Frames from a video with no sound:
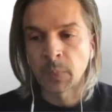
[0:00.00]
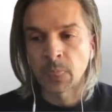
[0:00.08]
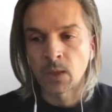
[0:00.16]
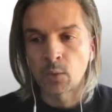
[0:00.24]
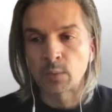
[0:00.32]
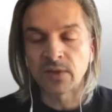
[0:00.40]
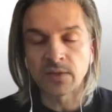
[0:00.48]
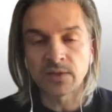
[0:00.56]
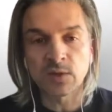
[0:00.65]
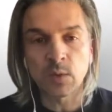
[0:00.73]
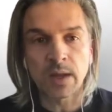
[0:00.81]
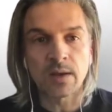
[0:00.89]
We've done this
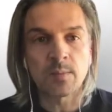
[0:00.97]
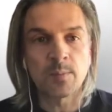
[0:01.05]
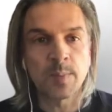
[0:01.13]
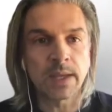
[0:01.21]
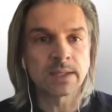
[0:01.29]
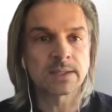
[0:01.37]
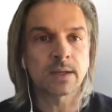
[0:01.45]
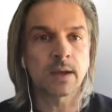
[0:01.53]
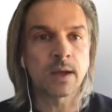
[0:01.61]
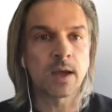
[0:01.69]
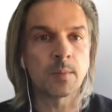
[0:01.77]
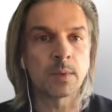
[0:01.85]
quite a bit.
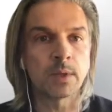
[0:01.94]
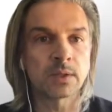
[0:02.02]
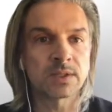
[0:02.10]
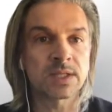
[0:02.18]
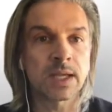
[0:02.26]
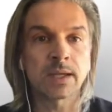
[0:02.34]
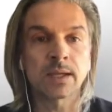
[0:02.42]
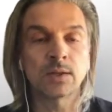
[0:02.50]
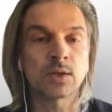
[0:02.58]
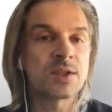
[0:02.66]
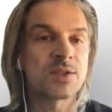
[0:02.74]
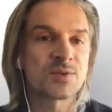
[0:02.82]
It looks like,
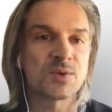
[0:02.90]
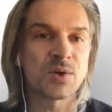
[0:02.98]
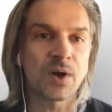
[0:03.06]
looking through